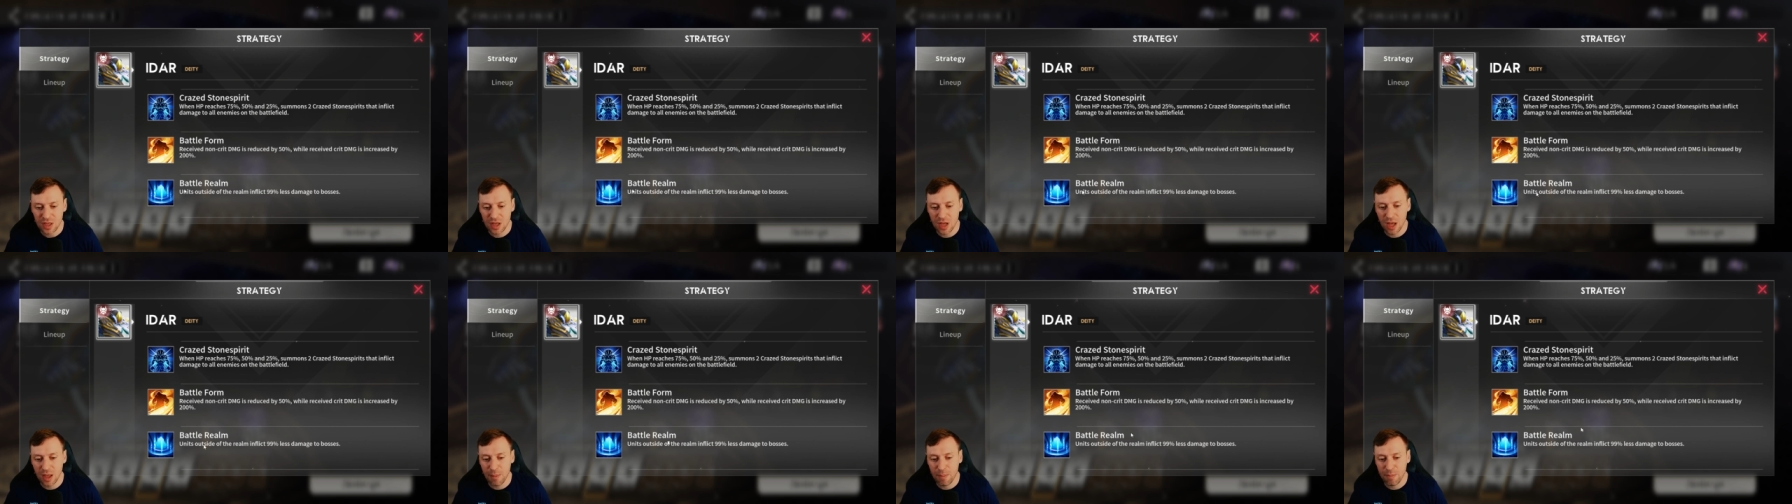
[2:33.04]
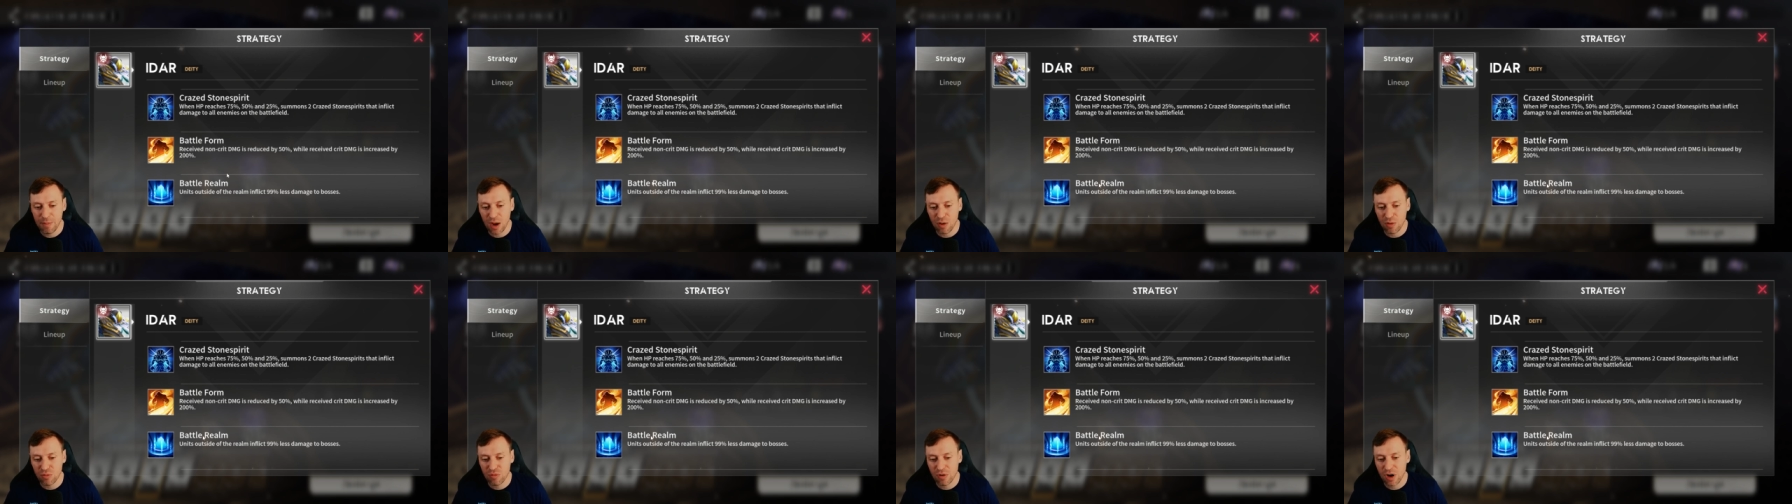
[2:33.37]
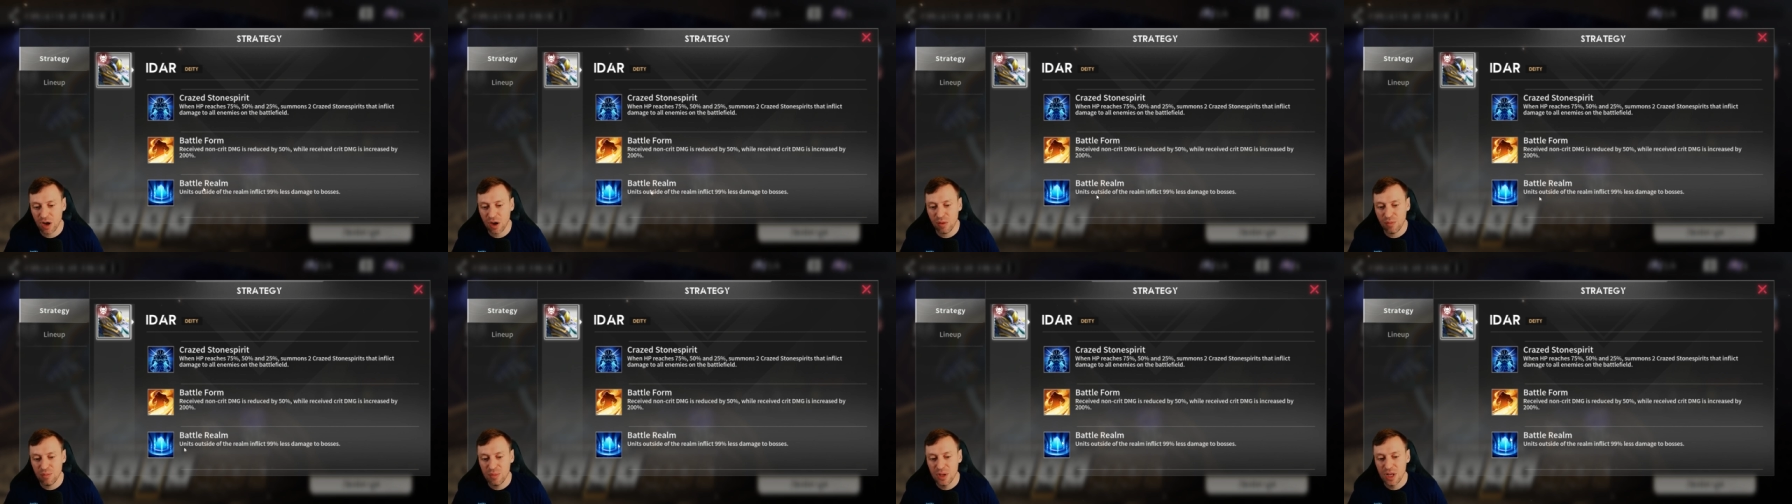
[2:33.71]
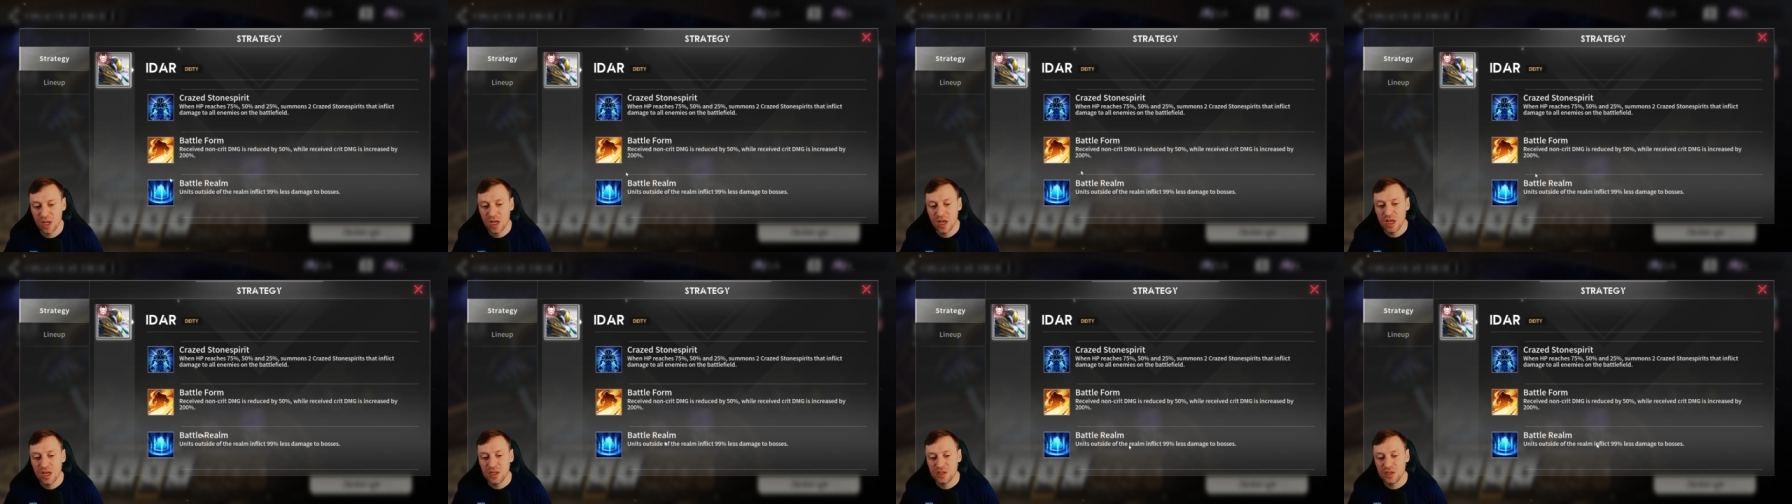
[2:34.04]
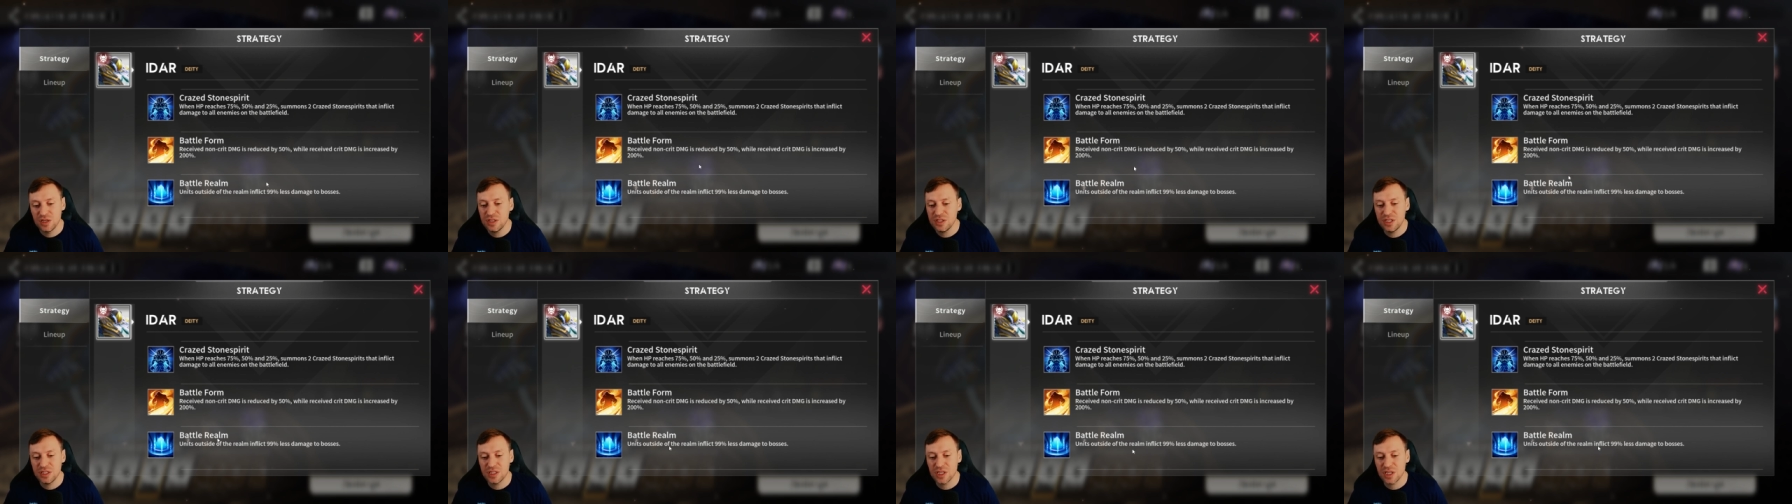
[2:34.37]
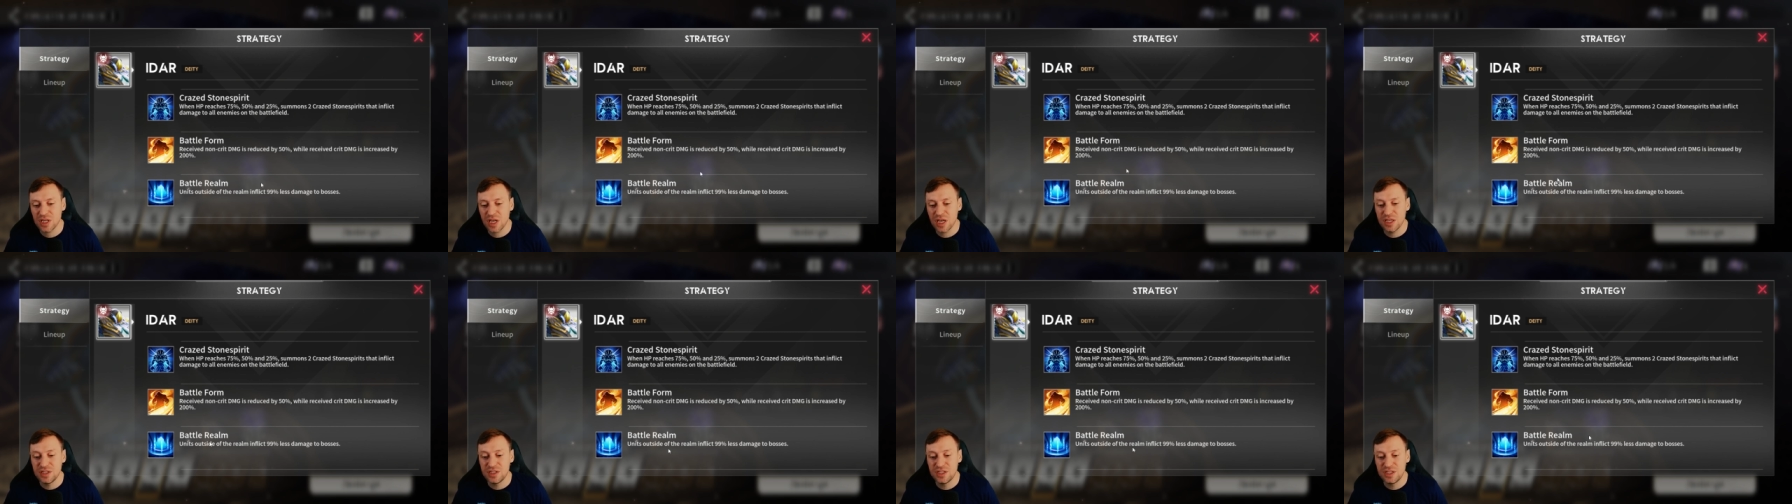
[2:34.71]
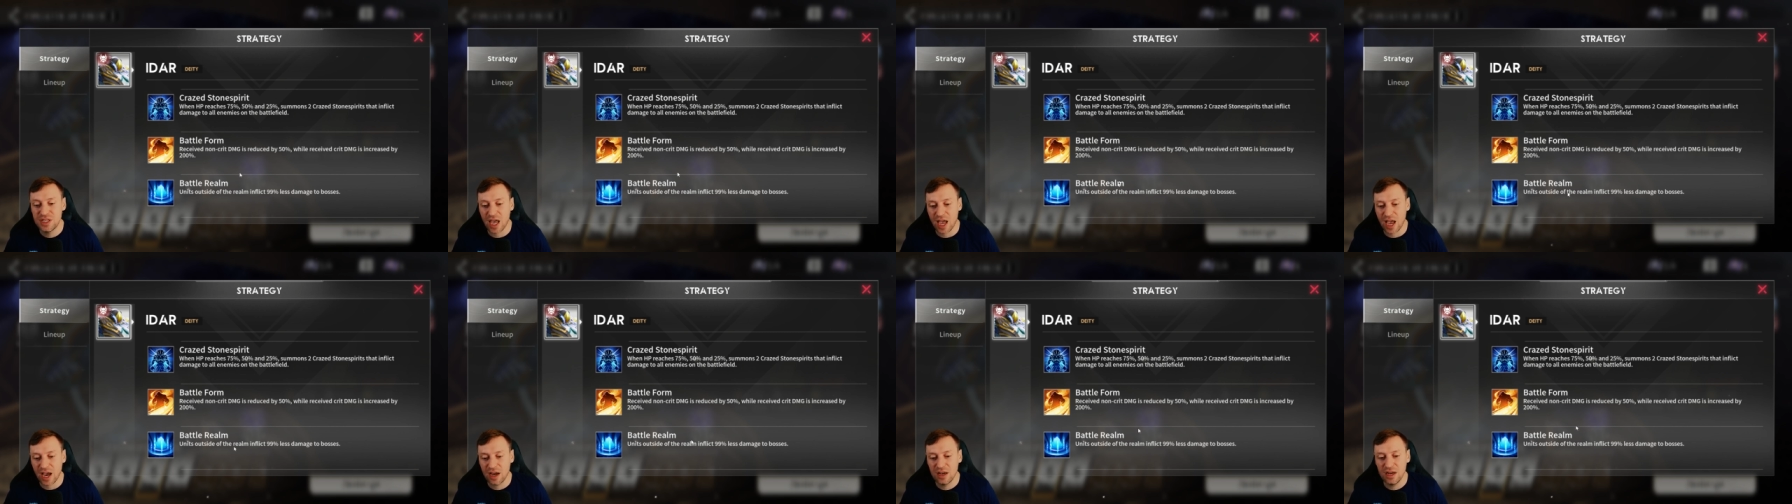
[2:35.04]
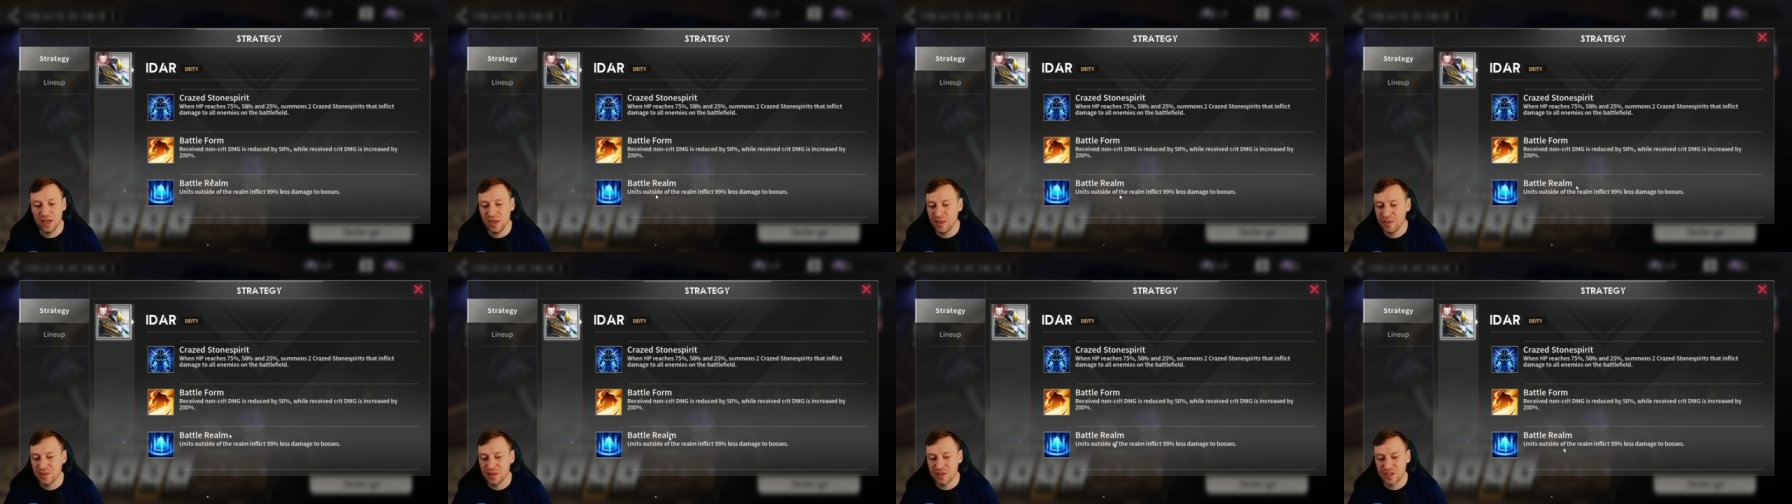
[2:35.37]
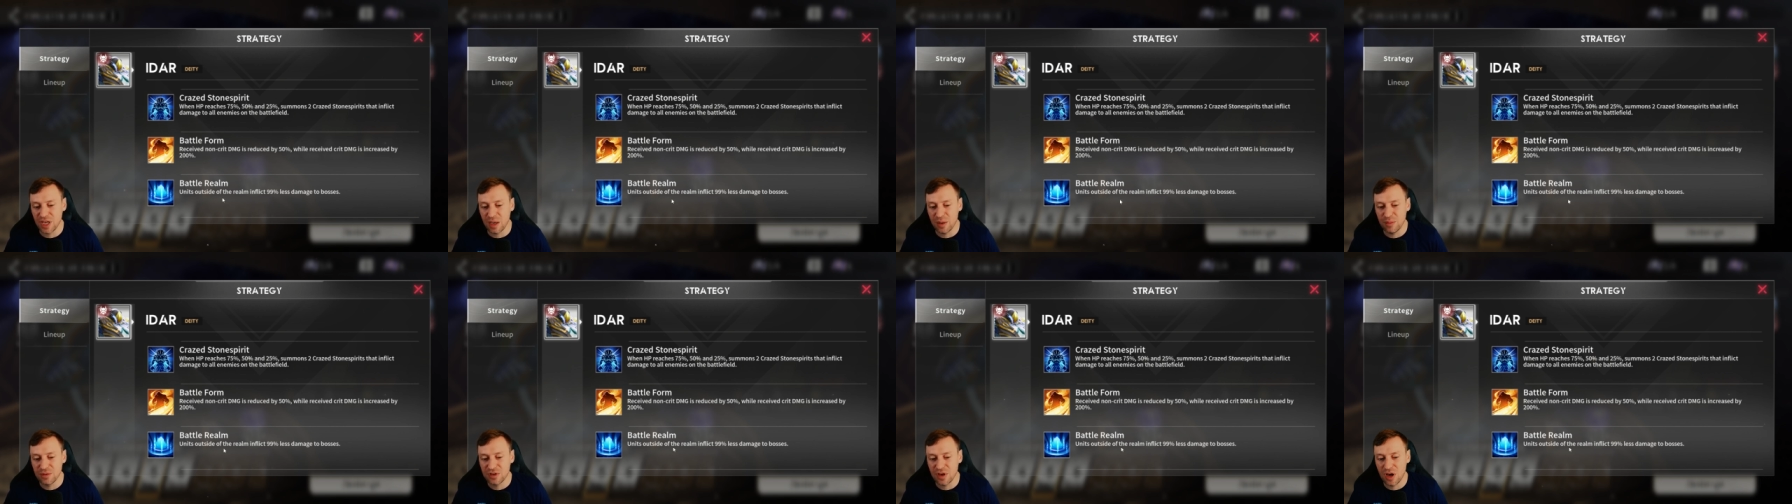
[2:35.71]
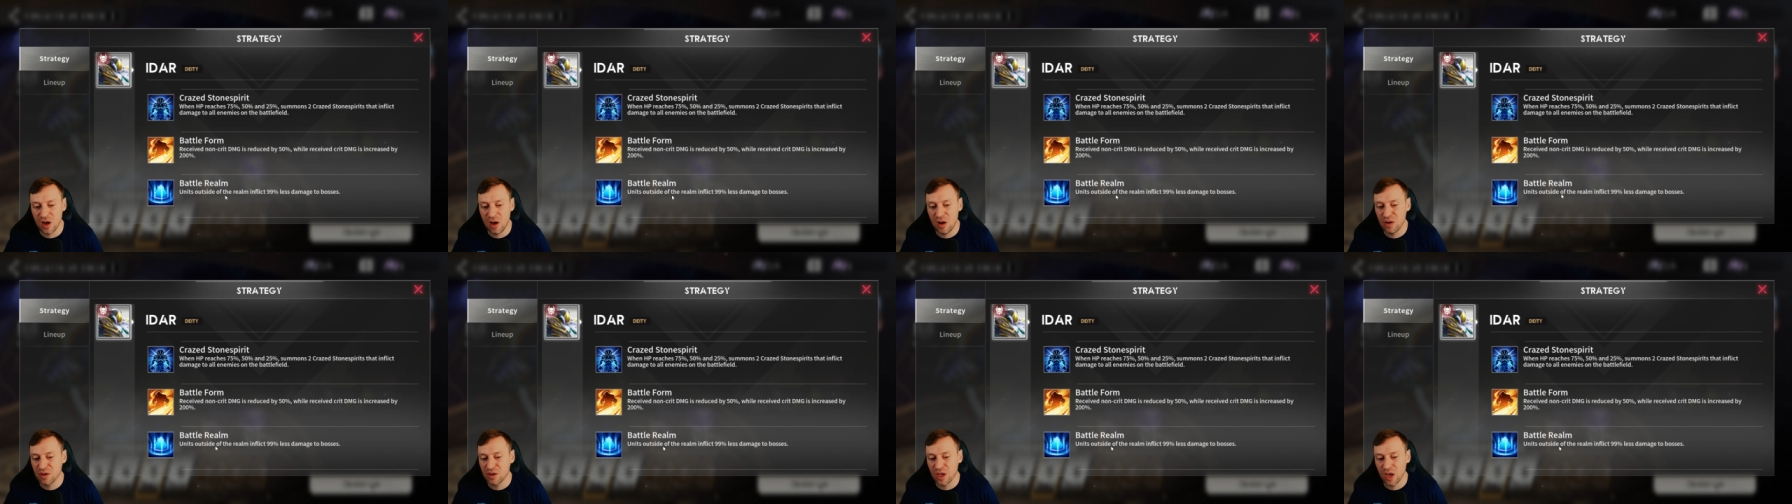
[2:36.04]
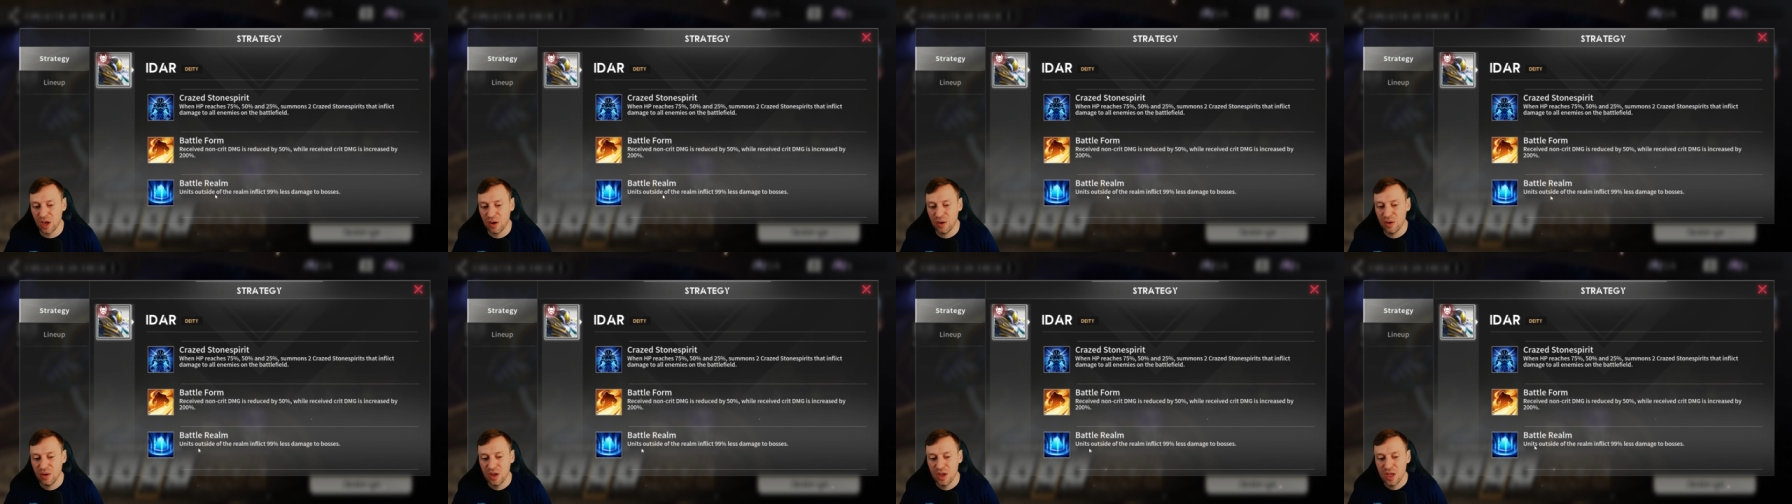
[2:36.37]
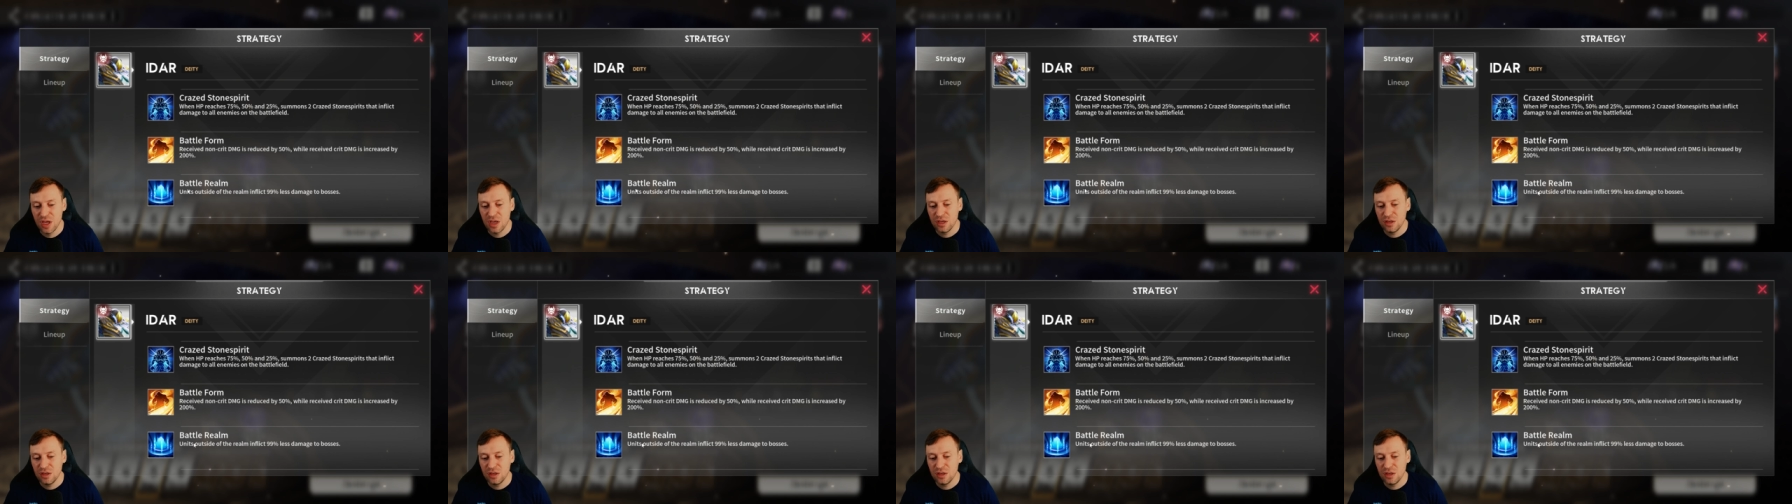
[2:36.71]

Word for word: Uh, Battle Realm. So this is exactly the same as Argo.